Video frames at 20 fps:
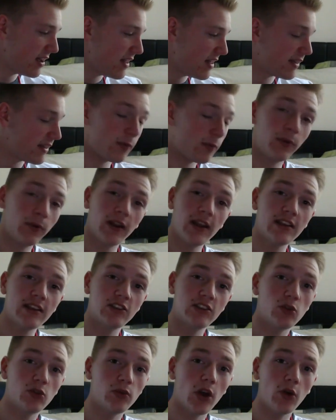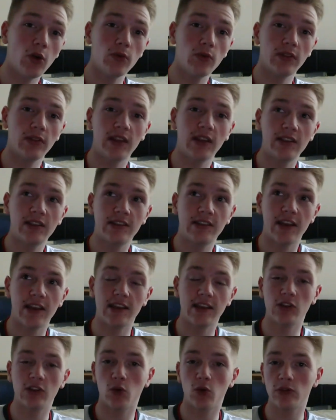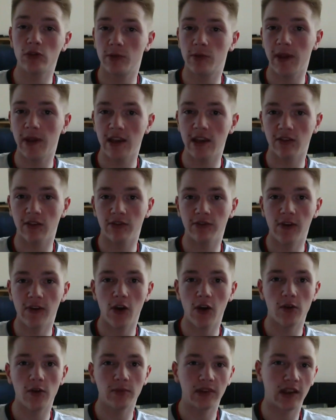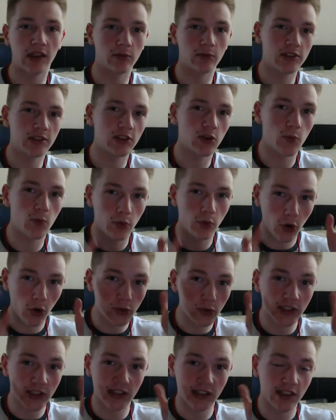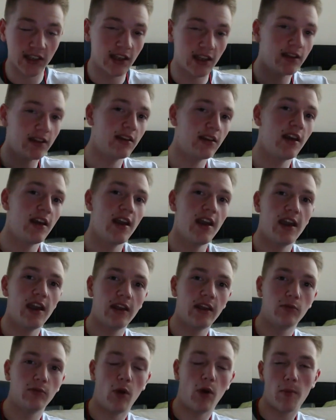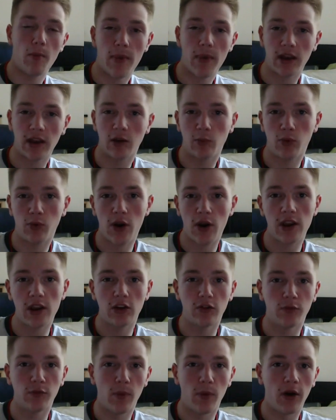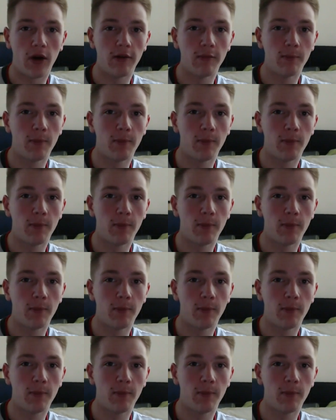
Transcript: Now please do note, this is all to be confirmed and I'm still processing it in my manic brain of mine,